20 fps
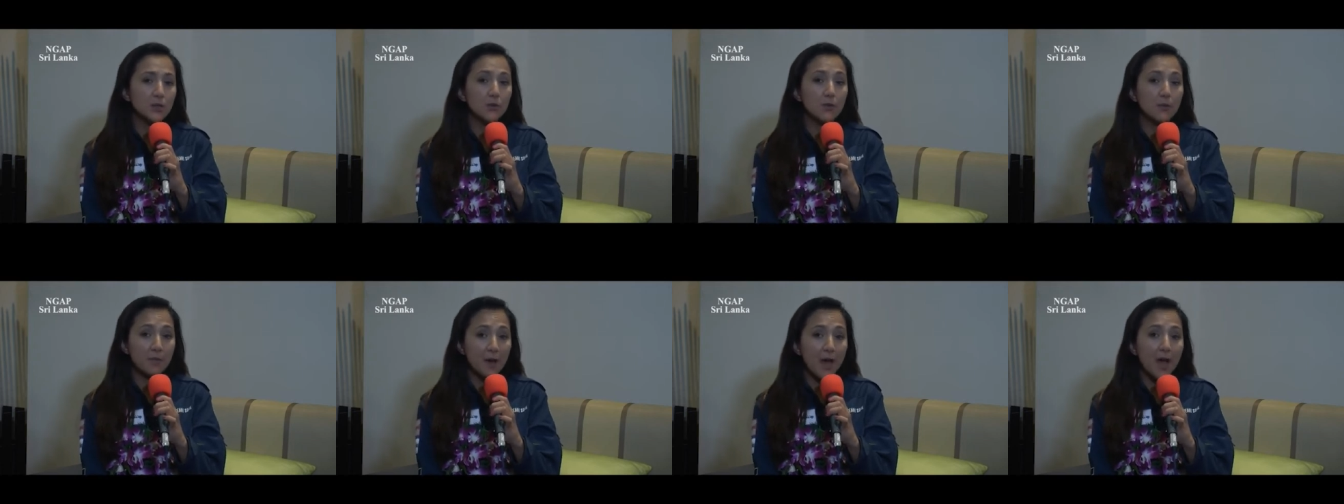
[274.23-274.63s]

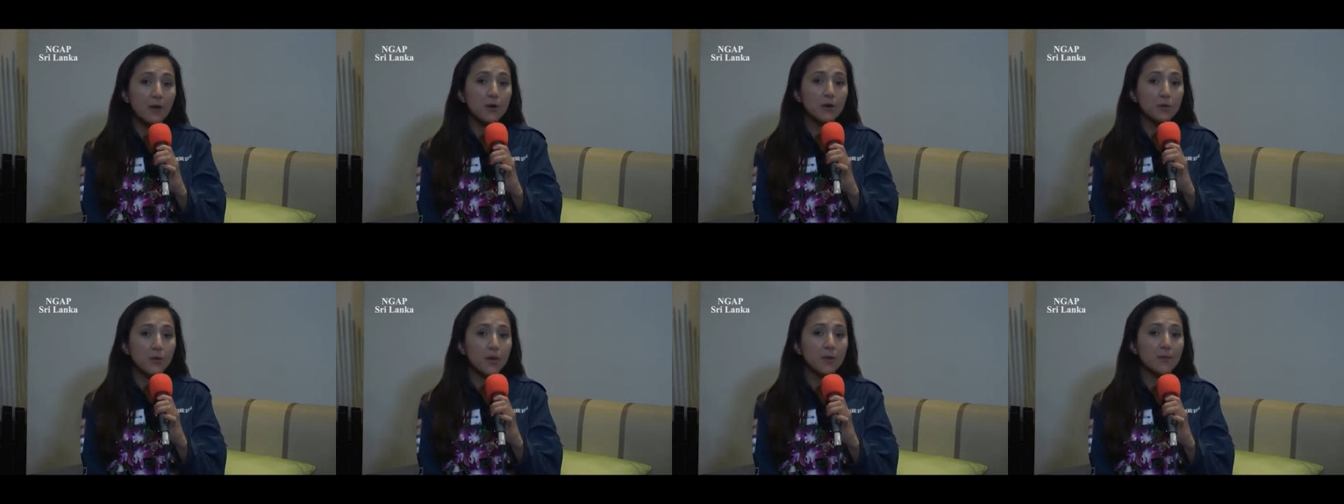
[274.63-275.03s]

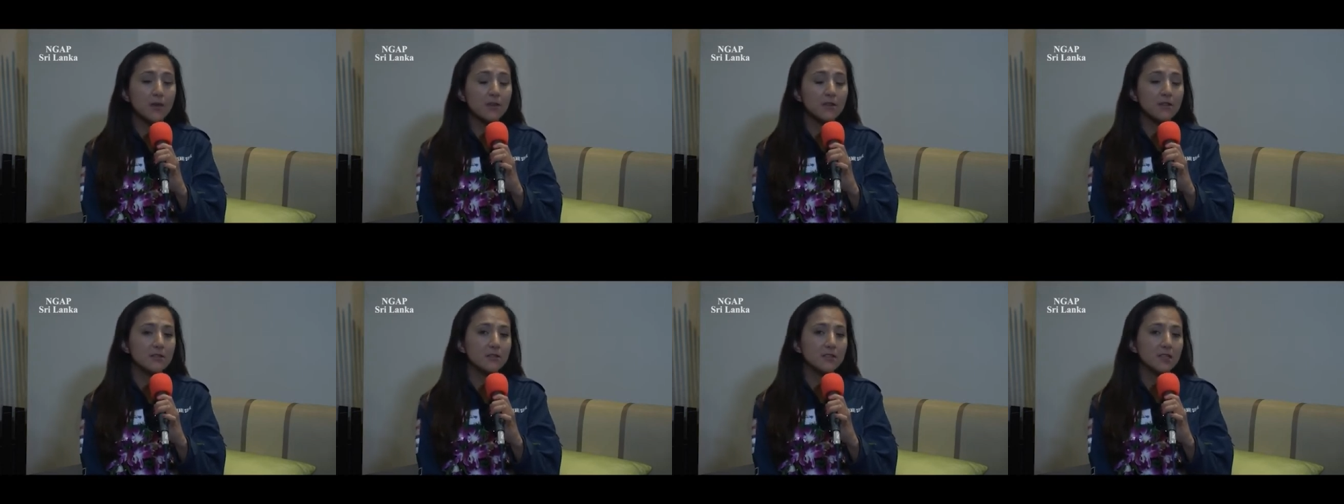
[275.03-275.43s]
empower
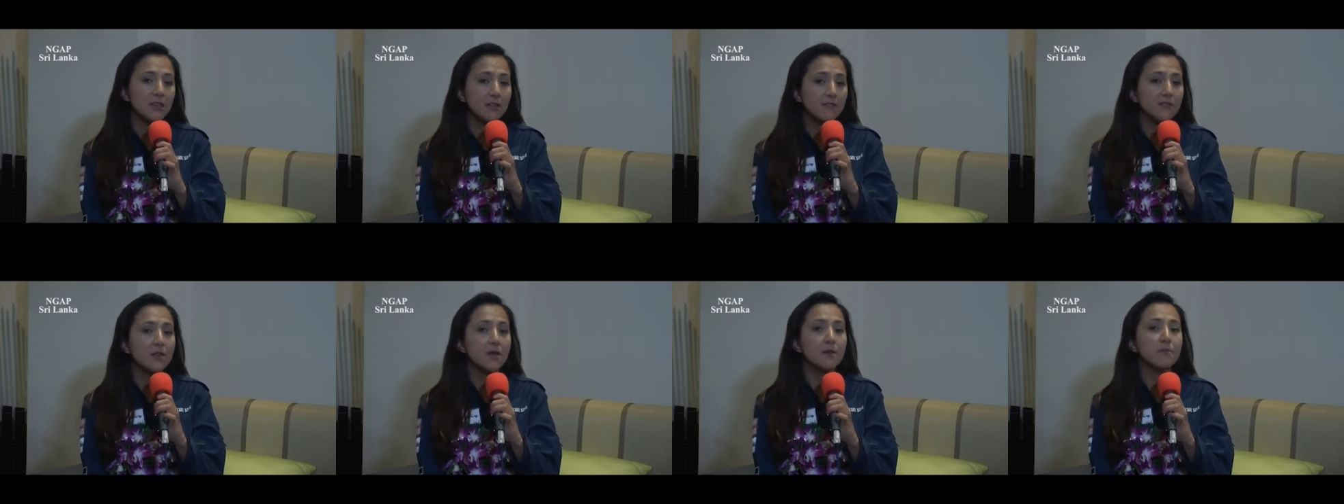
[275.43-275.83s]
women and to
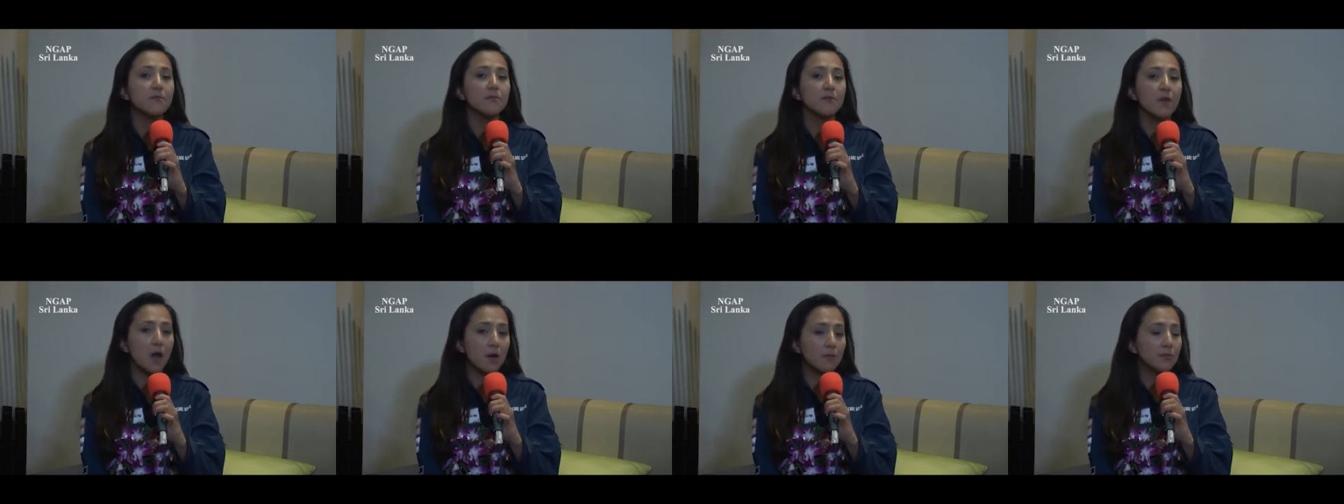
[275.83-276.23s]
give
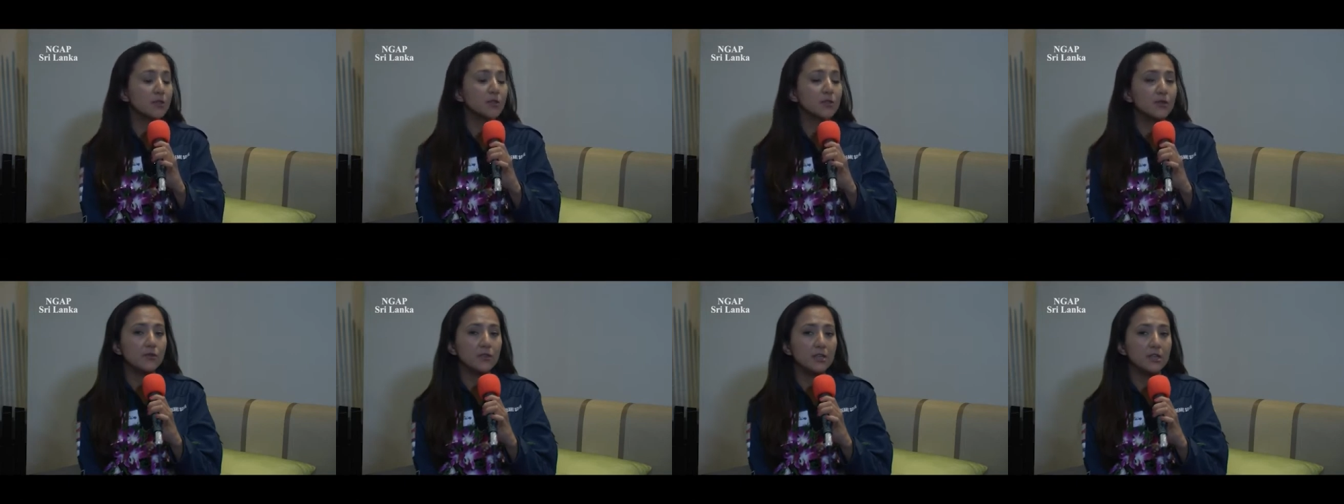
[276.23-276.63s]
them
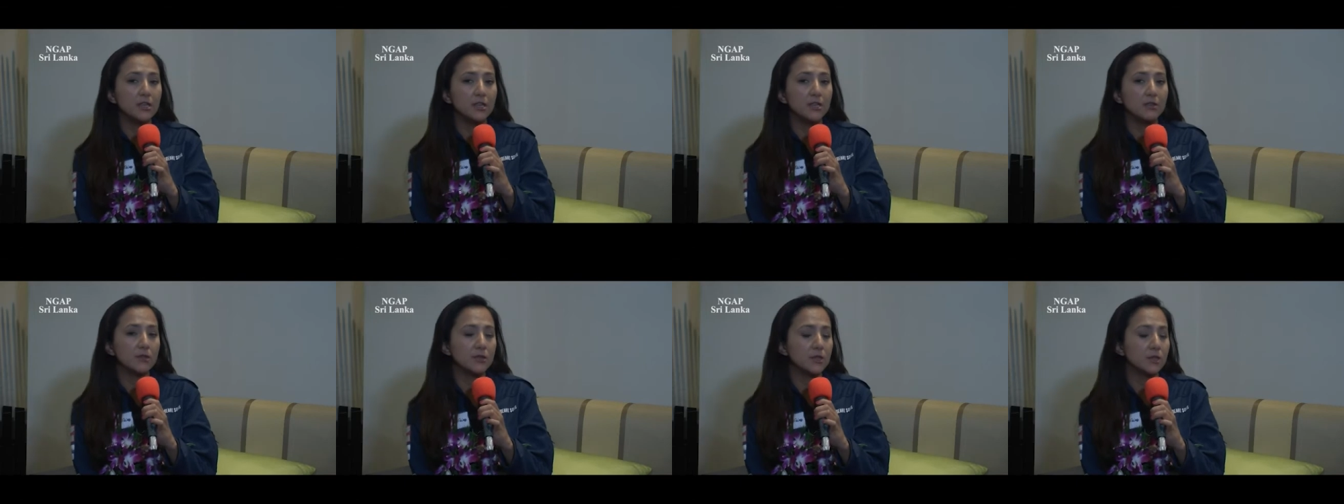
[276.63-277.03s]

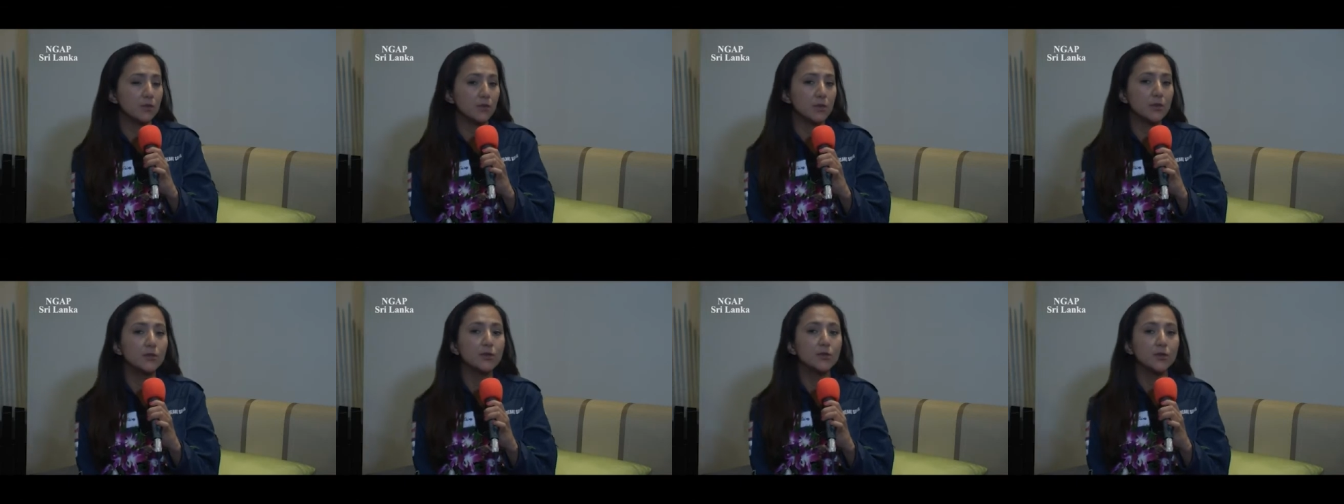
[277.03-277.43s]
opportunities to
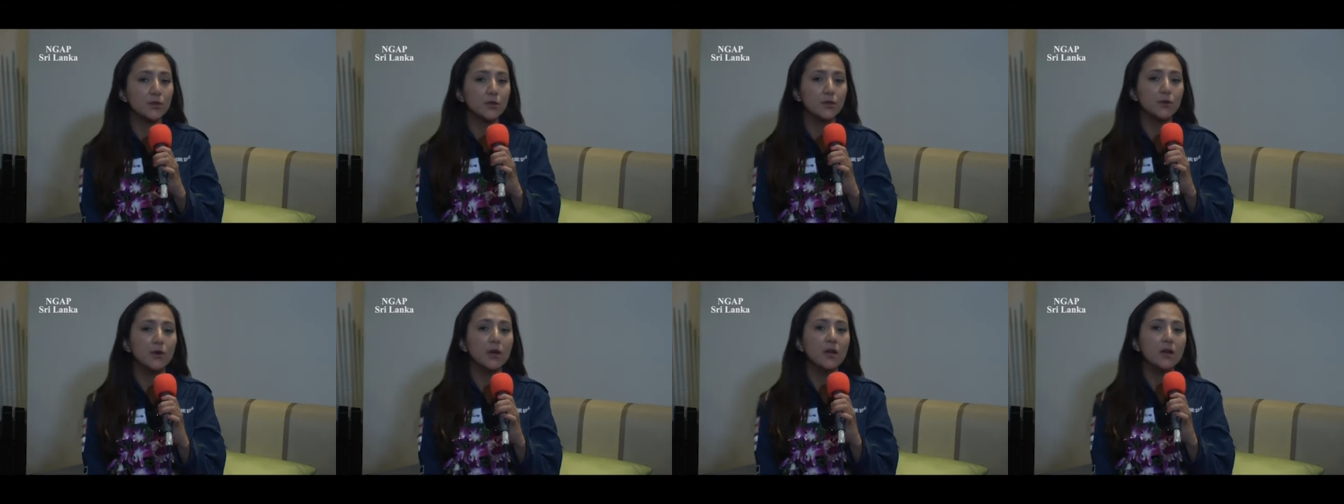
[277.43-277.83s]

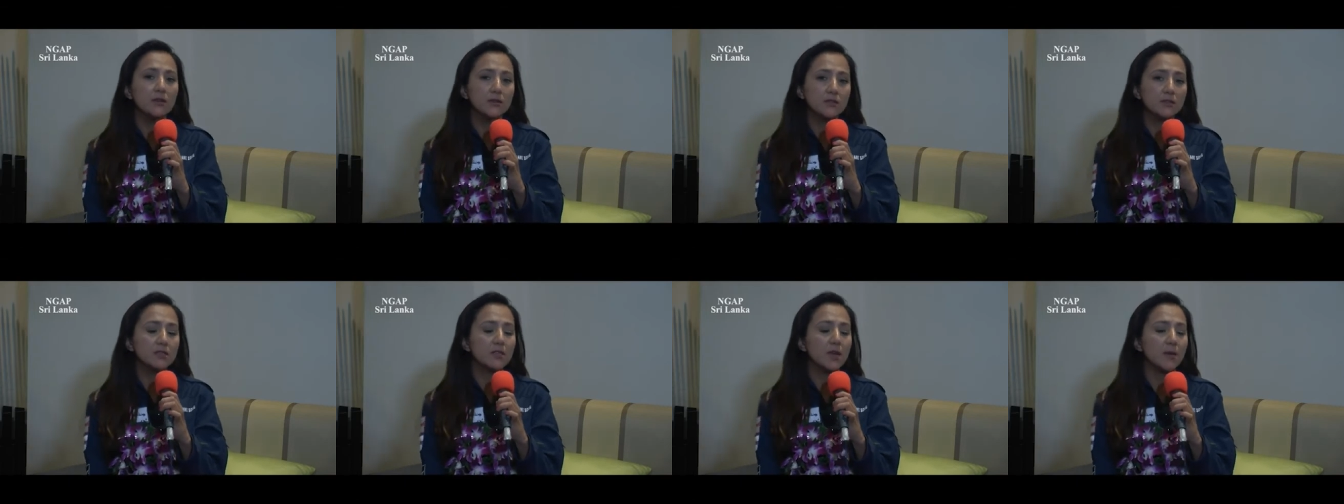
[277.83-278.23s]
pursue
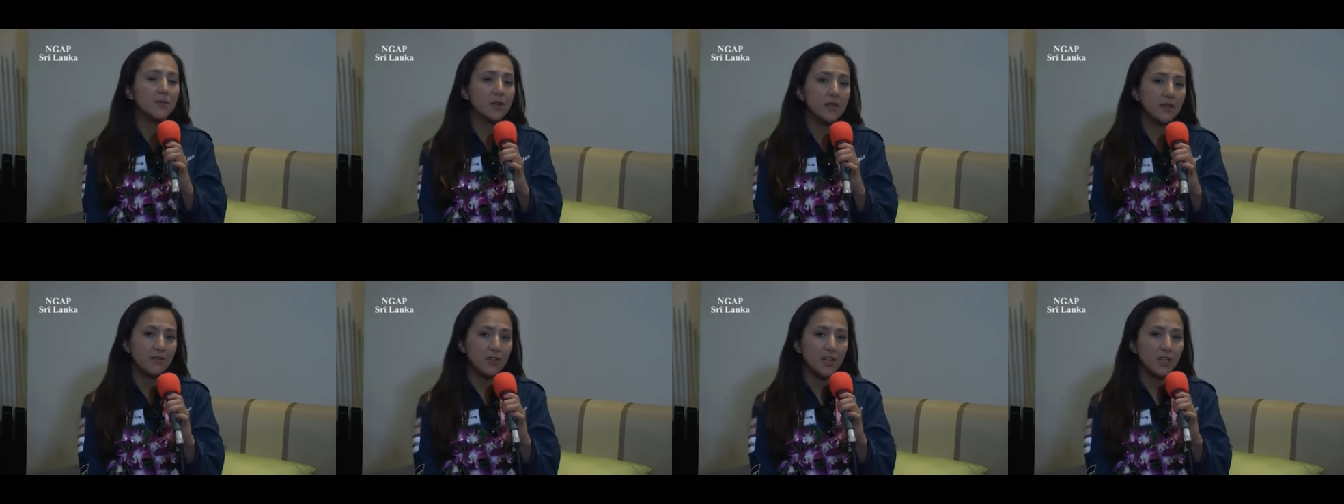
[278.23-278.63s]
STEM
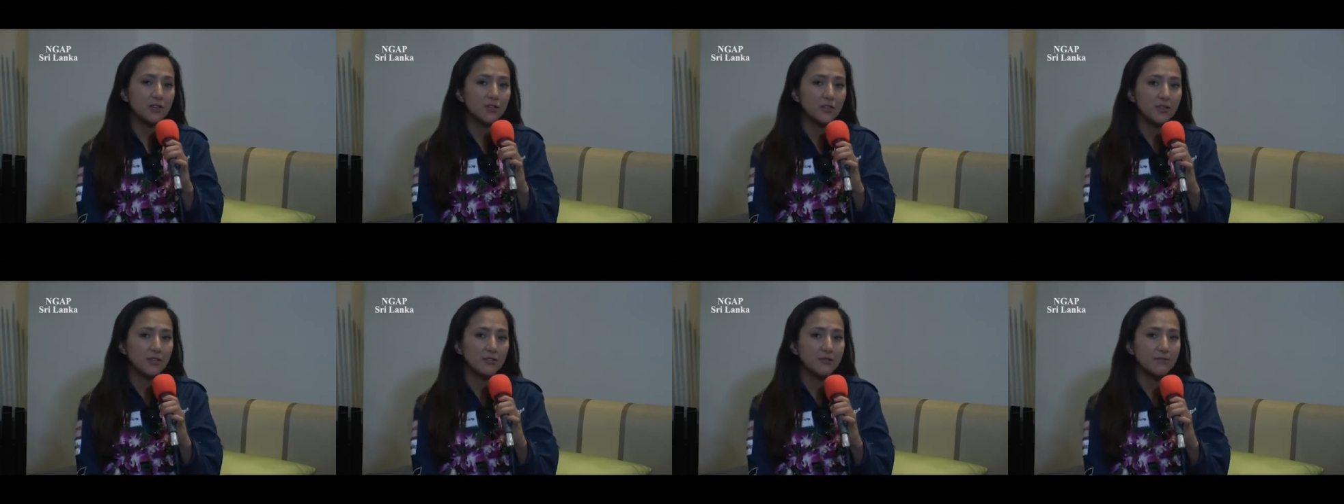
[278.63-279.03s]
and
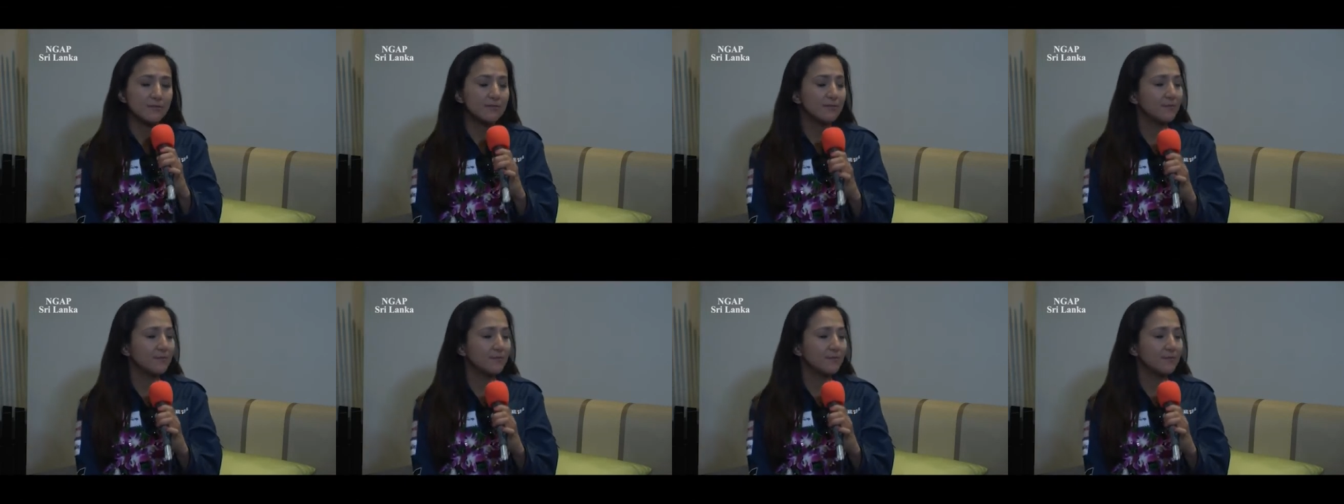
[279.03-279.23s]
aviation.